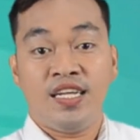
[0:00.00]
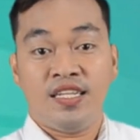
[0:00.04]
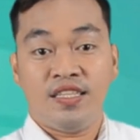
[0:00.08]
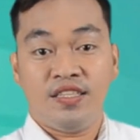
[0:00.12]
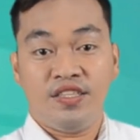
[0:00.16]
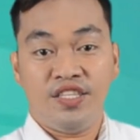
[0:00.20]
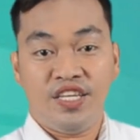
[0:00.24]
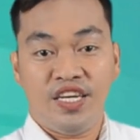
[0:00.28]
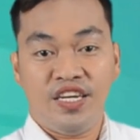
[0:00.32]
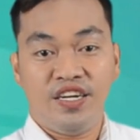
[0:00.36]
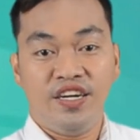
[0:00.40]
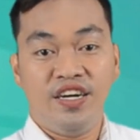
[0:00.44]

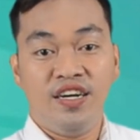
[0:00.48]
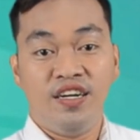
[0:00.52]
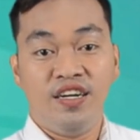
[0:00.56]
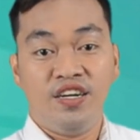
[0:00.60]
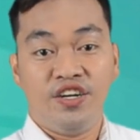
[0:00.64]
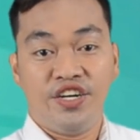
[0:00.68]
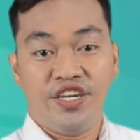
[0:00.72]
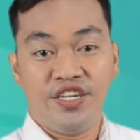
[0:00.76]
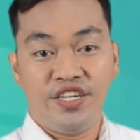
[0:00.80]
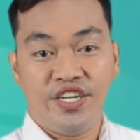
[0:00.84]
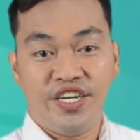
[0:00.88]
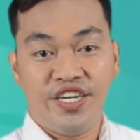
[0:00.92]
Dear
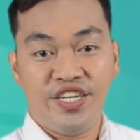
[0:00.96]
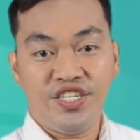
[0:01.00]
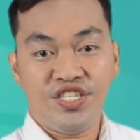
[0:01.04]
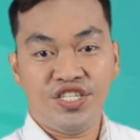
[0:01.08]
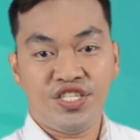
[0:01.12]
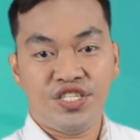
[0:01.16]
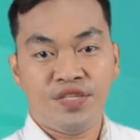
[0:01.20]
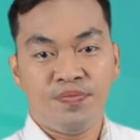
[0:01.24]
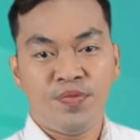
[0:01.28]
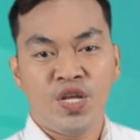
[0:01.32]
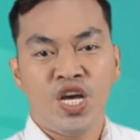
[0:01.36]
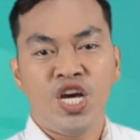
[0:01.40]

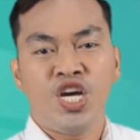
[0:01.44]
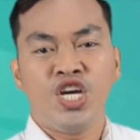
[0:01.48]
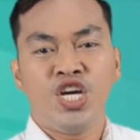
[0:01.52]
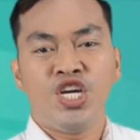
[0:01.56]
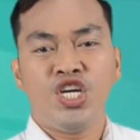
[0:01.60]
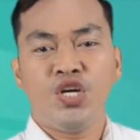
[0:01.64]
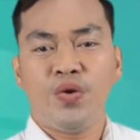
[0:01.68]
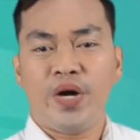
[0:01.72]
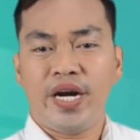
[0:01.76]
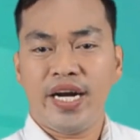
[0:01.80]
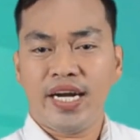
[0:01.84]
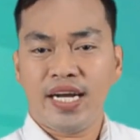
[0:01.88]
learners,
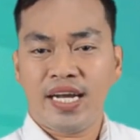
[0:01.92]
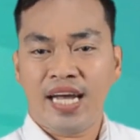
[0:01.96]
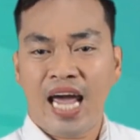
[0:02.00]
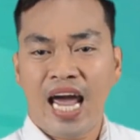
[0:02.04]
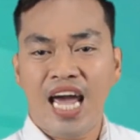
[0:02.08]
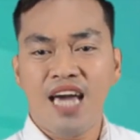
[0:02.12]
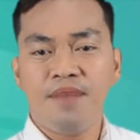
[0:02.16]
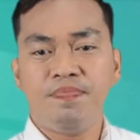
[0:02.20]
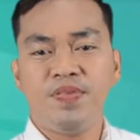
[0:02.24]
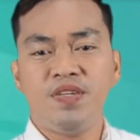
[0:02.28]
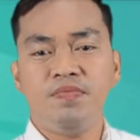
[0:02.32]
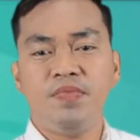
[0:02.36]
you are
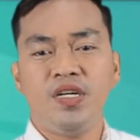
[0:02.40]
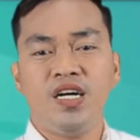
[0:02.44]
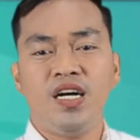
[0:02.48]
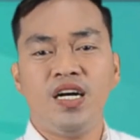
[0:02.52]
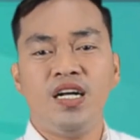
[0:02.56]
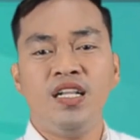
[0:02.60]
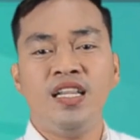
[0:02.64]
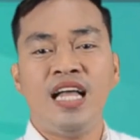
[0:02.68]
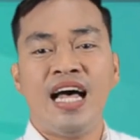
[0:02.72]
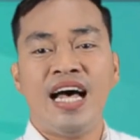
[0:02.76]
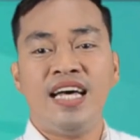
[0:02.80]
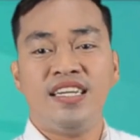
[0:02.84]

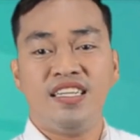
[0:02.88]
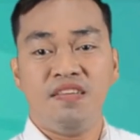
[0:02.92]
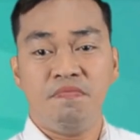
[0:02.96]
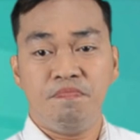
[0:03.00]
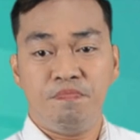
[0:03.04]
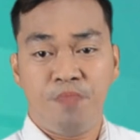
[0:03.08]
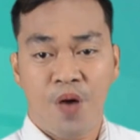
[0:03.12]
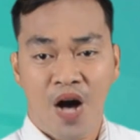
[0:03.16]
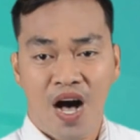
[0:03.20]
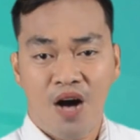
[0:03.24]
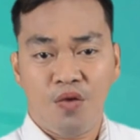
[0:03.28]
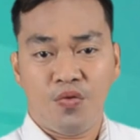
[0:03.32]
capable and
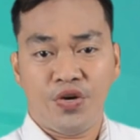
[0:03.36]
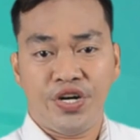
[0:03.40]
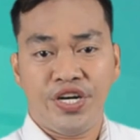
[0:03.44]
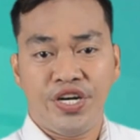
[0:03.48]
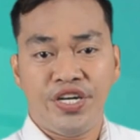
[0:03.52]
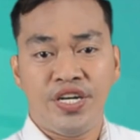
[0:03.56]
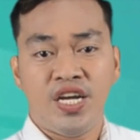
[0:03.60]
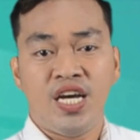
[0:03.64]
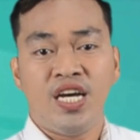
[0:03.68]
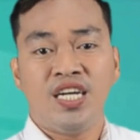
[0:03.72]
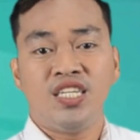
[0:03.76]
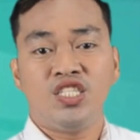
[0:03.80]
empowered
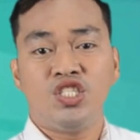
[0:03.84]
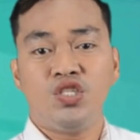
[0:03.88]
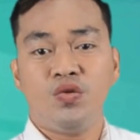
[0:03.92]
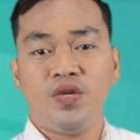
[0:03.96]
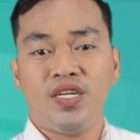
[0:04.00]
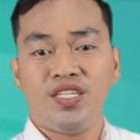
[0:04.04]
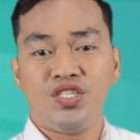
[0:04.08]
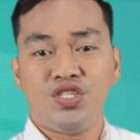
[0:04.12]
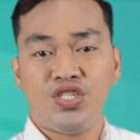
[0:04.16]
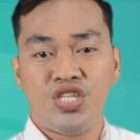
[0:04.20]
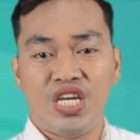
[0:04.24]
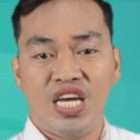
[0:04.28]
to
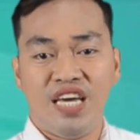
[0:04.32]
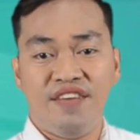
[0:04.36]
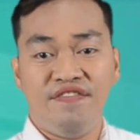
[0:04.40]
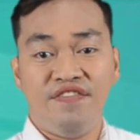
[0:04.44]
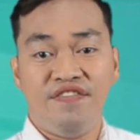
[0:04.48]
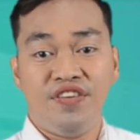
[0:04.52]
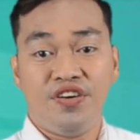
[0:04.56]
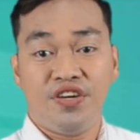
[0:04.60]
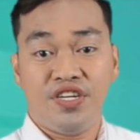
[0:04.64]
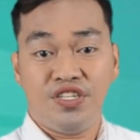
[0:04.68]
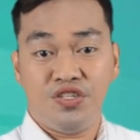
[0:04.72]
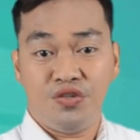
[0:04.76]
achieve
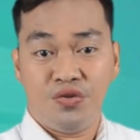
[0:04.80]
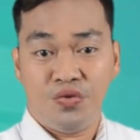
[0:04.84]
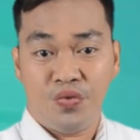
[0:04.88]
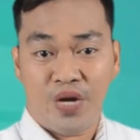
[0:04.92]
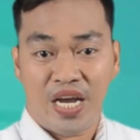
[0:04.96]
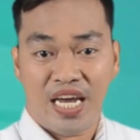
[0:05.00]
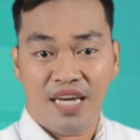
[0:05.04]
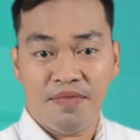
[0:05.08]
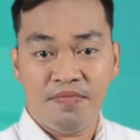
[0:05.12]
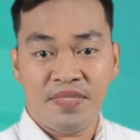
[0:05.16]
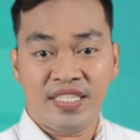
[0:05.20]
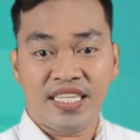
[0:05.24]
your
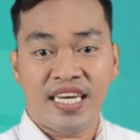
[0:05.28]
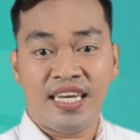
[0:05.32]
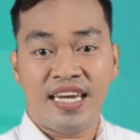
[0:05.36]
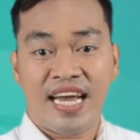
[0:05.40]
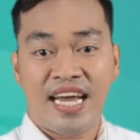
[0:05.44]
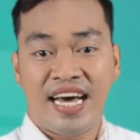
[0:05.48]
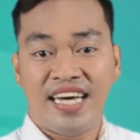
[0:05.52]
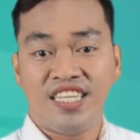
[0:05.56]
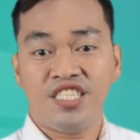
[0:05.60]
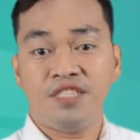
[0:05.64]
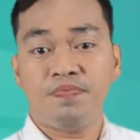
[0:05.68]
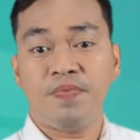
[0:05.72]
dreams and
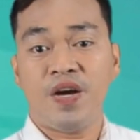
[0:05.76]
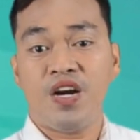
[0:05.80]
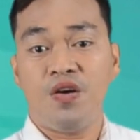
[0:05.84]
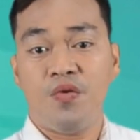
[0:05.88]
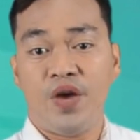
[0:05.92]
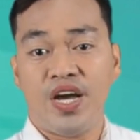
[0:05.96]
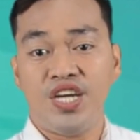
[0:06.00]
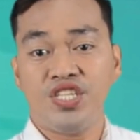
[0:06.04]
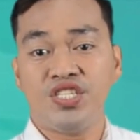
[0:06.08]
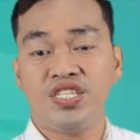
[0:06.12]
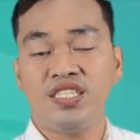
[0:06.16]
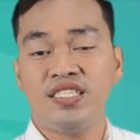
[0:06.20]

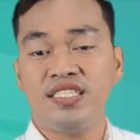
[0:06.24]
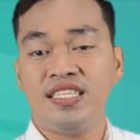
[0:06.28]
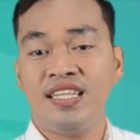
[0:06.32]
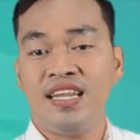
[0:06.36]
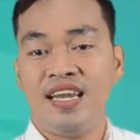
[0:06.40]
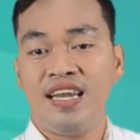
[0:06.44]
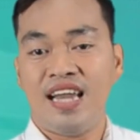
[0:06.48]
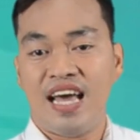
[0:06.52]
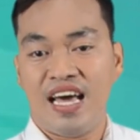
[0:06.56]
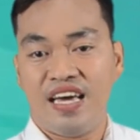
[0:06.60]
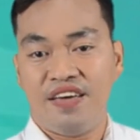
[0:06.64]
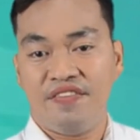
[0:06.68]
aspirations in
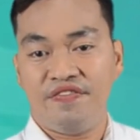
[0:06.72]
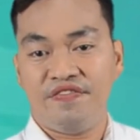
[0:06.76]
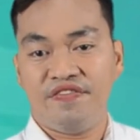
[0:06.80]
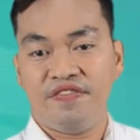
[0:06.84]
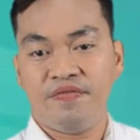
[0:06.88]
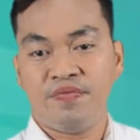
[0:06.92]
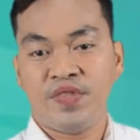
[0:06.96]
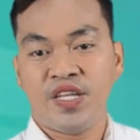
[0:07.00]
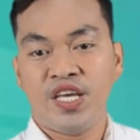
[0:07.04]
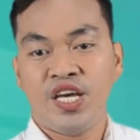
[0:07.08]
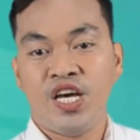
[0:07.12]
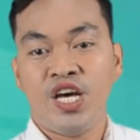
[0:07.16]
life.
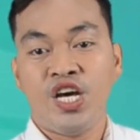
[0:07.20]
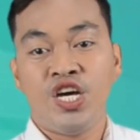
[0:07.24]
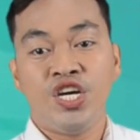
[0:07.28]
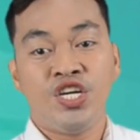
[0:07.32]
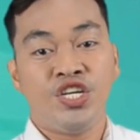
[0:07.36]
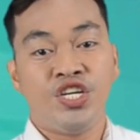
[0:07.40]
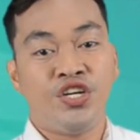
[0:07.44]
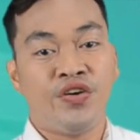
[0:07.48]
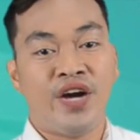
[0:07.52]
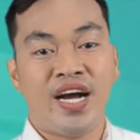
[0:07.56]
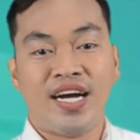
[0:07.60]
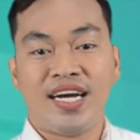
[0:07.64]

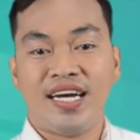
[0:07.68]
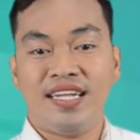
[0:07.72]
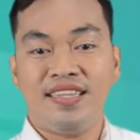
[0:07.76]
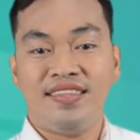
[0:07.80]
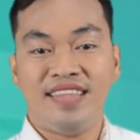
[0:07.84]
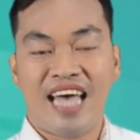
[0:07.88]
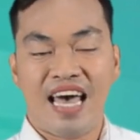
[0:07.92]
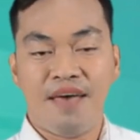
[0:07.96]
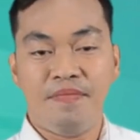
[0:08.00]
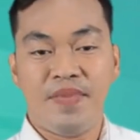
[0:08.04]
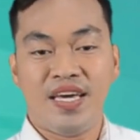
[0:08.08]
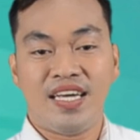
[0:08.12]
Your
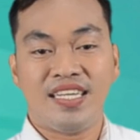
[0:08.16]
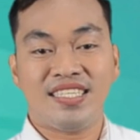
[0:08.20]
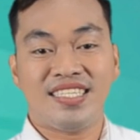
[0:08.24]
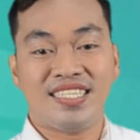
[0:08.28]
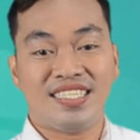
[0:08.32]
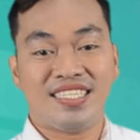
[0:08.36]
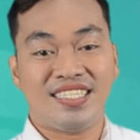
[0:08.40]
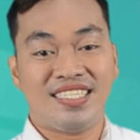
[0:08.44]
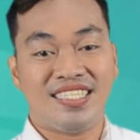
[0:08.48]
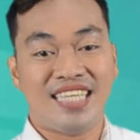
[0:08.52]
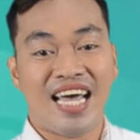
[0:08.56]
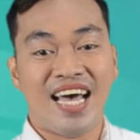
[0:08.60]
academic
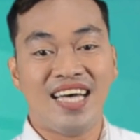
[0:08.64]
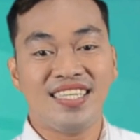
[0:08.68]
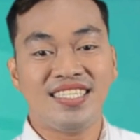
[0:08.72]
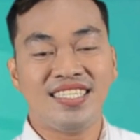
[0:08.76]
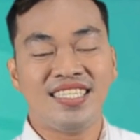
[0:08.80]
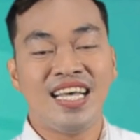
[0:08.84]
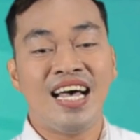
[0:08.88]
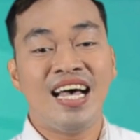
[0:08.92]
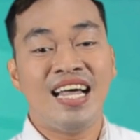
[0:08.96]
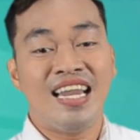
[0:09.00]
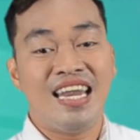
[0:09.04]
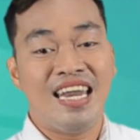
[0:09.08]
success
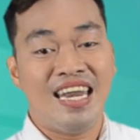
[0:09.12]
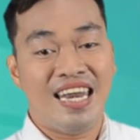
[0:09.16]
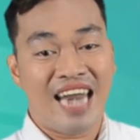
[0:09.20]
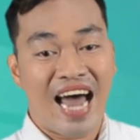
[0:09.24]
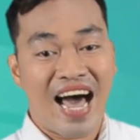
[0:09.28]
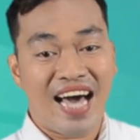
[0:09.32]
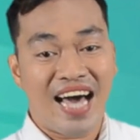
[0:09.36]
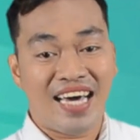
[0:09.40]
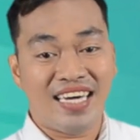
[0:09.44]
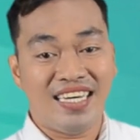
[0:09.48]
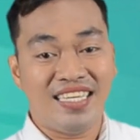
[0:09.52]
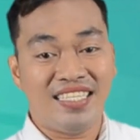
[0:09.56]

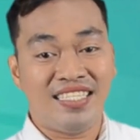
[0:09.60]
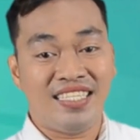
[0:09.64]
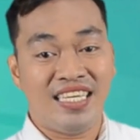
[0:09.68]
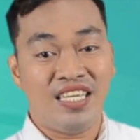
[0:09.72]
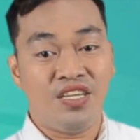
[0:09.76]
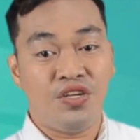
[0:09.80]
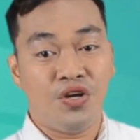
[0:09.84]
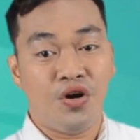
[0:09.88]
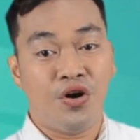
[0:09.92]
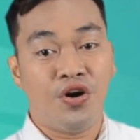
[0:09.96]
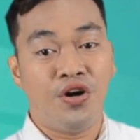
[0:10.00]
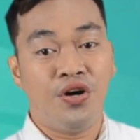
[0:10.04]
lies in
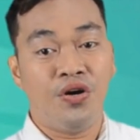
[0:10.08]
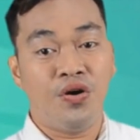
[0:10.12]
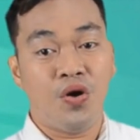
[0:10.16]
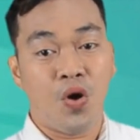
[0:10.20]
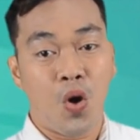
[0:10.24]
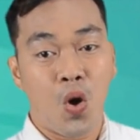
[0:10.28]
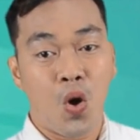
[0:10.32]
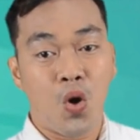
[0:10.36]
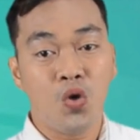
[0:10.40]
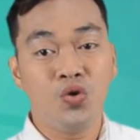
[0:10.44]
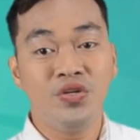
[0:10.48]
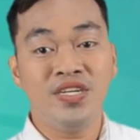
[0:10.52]
your
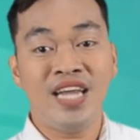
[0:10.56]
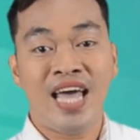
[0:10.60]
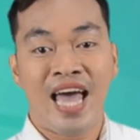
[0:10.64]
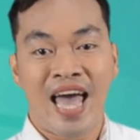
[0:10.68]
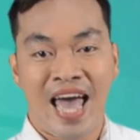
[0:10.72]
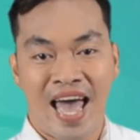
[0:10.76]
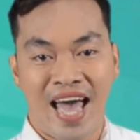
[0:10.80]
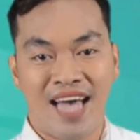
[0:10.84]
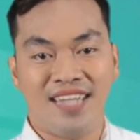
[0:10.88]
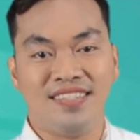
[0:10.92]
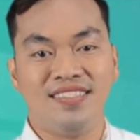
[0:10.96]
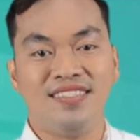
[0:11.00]
own
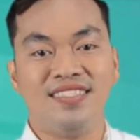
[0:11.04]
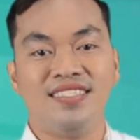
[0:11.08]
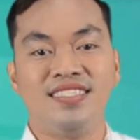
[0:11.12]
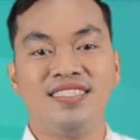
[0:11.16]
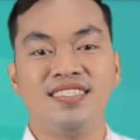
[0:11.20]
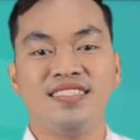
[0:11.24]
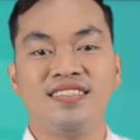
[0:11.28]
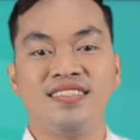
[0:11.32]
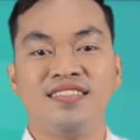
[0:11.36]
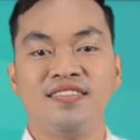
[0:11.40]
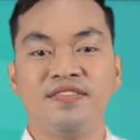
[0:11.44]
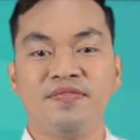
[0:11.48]

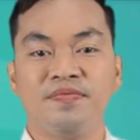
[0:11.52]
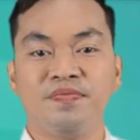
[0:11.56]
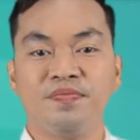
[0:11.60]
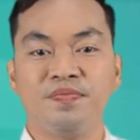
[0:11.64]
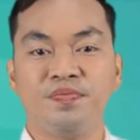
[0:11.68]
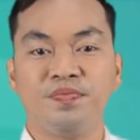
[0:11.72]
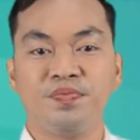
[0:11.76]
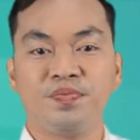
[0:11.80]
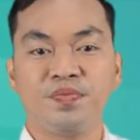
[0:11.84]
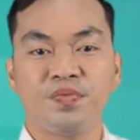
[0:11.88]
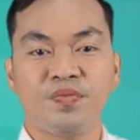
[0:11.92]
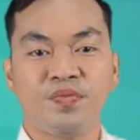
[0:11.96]
hands.
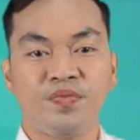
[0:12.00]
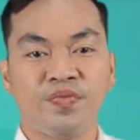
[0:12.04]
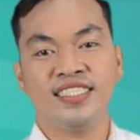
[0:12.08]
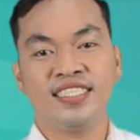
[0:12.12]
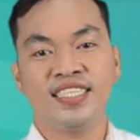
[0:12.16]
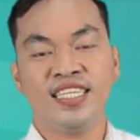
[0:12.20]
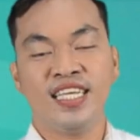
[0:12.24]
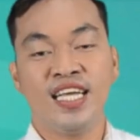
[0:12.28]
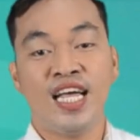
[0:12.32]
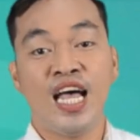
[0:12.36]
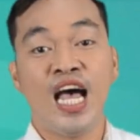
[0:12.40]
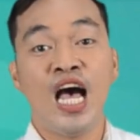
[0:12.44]

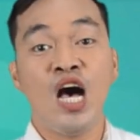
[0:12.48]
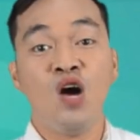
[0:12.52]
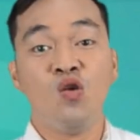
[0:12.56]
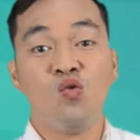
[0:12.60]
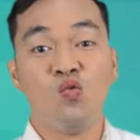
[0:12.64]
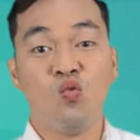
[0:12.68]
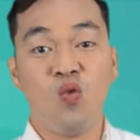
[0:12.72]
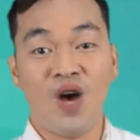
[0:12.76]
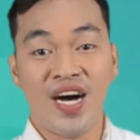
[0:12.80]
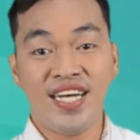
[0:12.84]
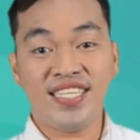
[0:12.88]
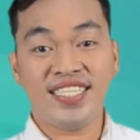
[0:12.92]

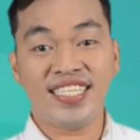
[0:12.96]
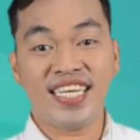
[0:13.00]
Once